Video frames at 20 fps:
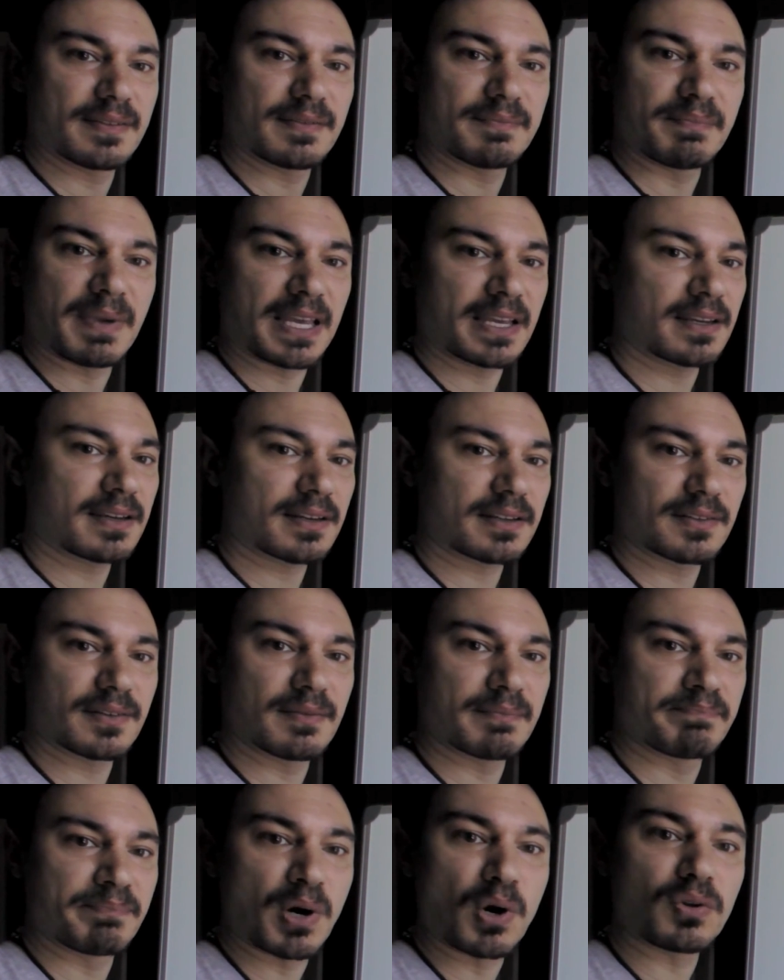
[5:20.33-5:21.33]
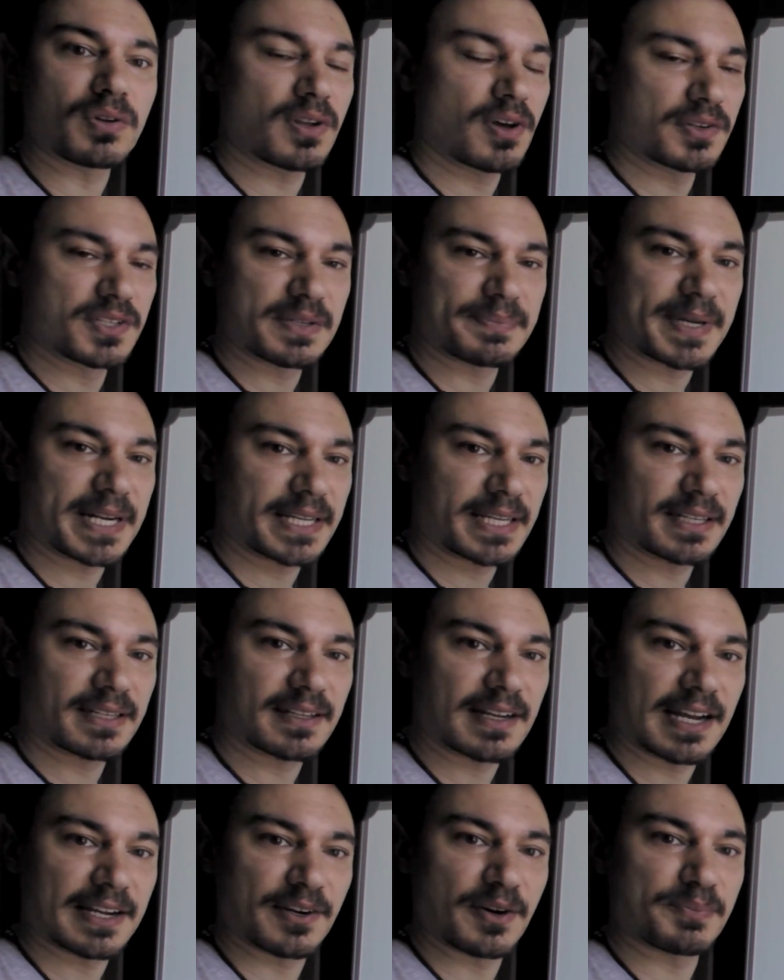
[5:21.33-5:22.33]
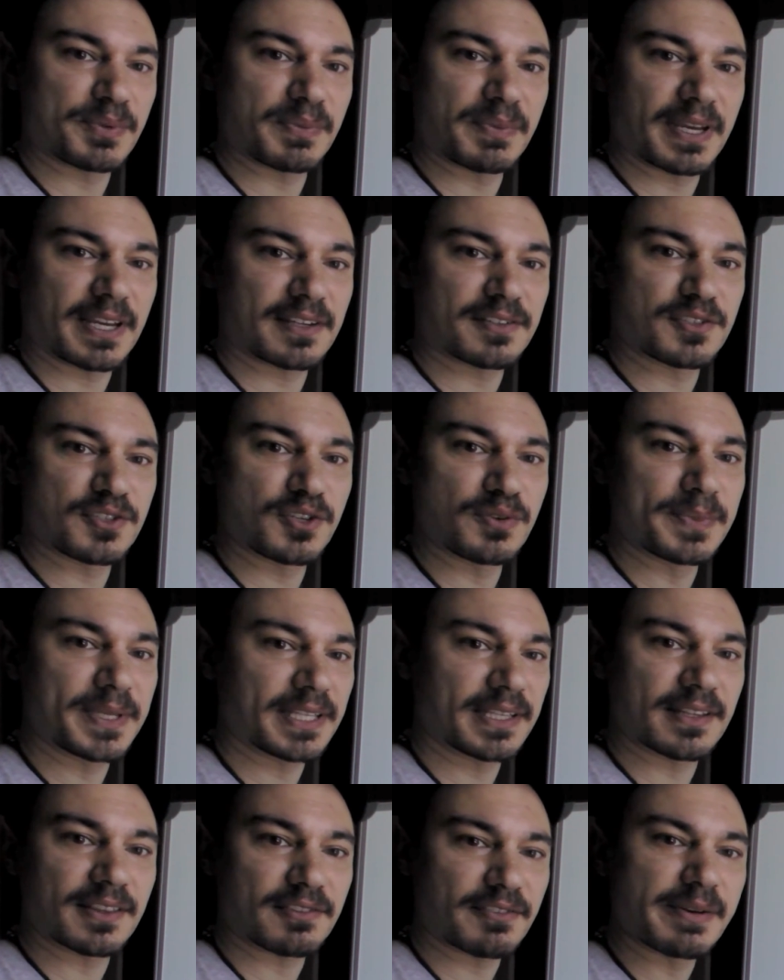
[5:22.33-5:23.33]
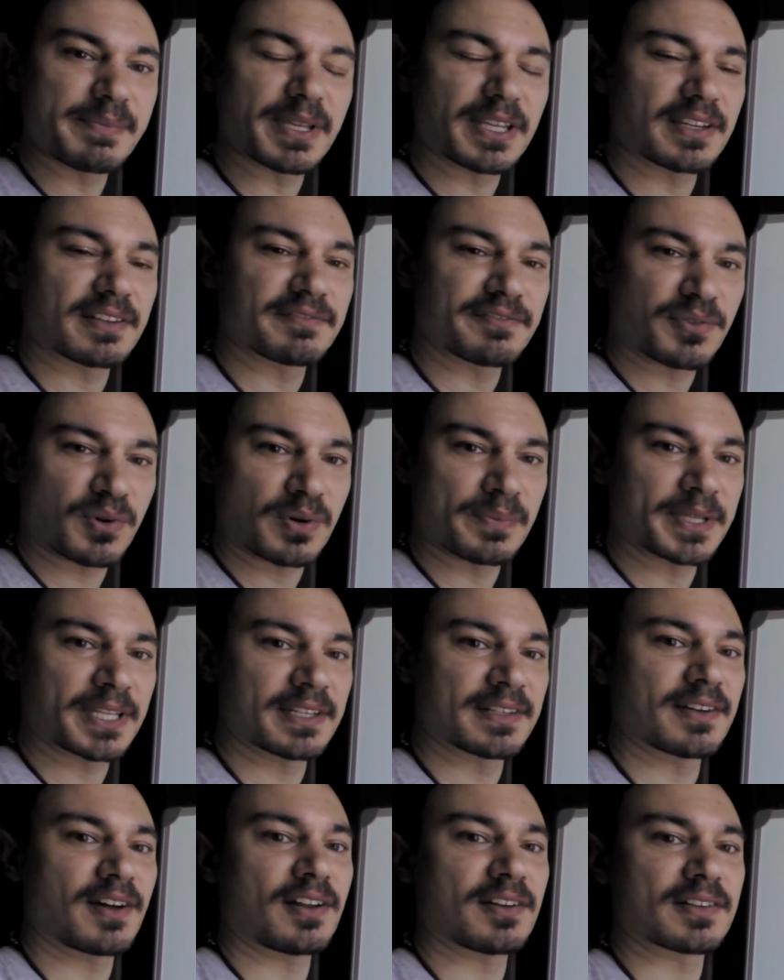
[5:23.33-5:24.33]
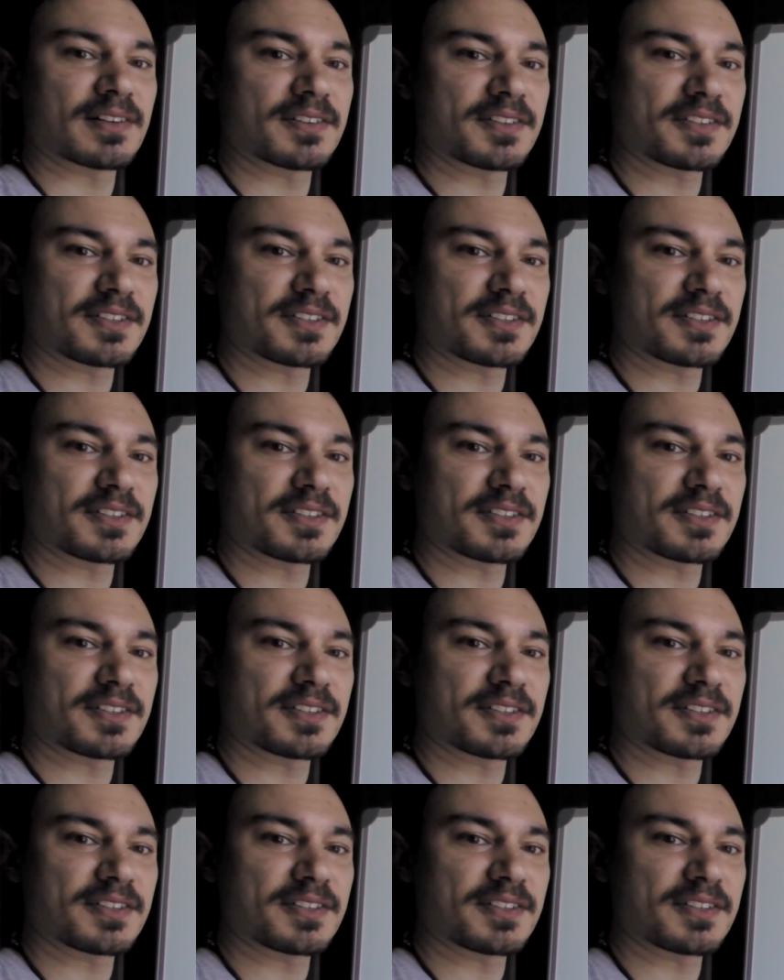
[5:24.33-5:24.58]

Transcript: make boatloads of money, I hope you make $2 million, $3 million, $4 million,